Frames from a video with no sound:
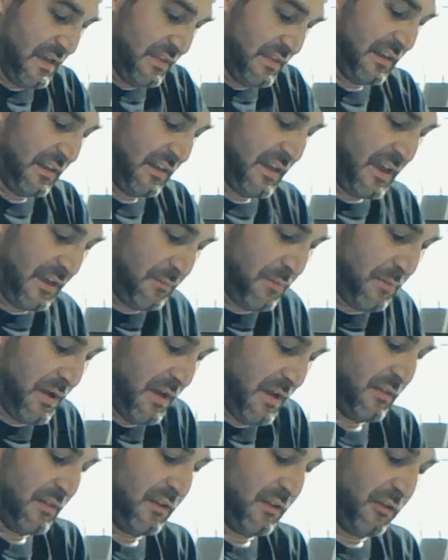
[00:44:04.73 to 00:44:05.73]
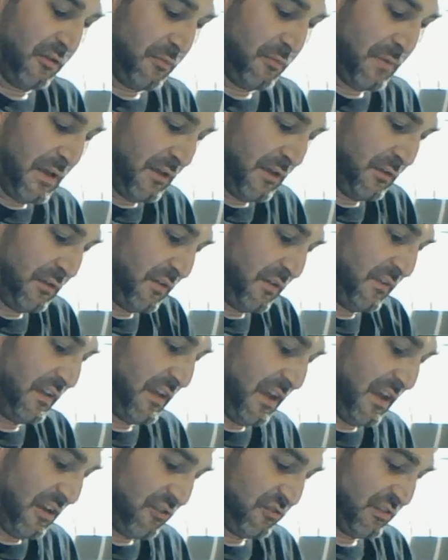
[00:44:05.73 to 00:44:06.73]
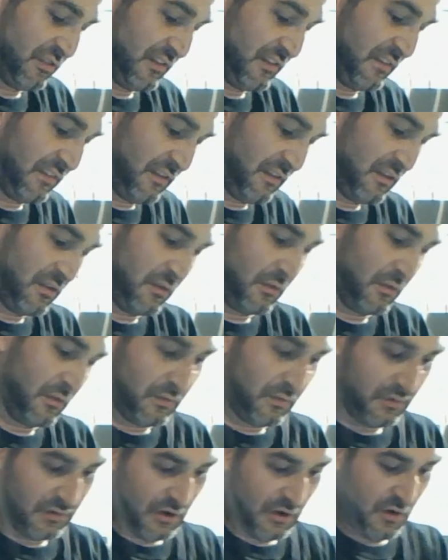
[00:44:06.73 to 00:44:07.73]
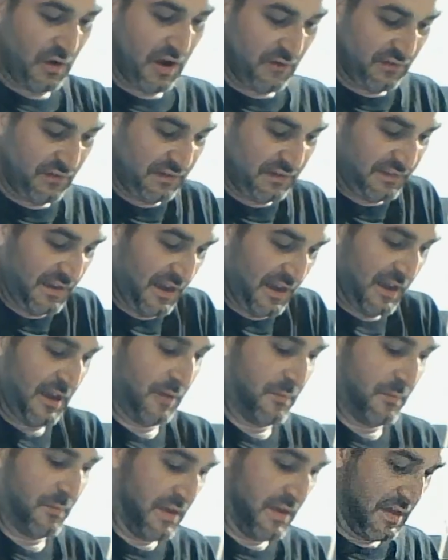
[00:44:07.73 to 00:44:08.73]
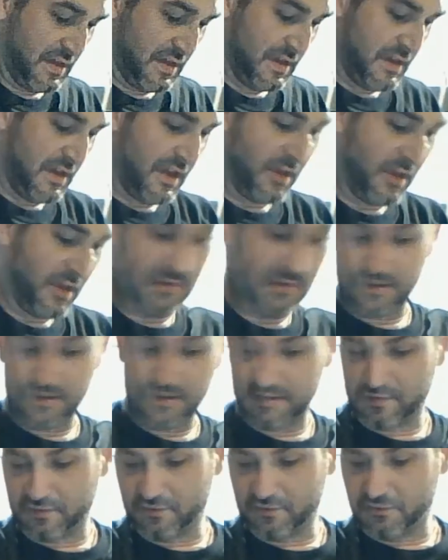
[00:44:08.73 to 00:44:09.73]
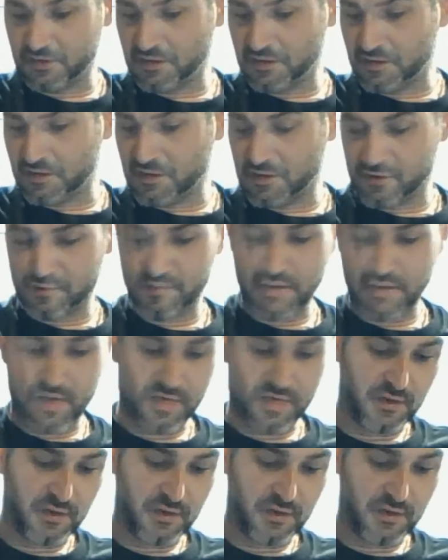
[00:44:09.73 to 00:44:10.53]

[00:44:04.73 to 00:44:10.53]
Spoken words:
the like button, the little bell notification so you know every time I make another video.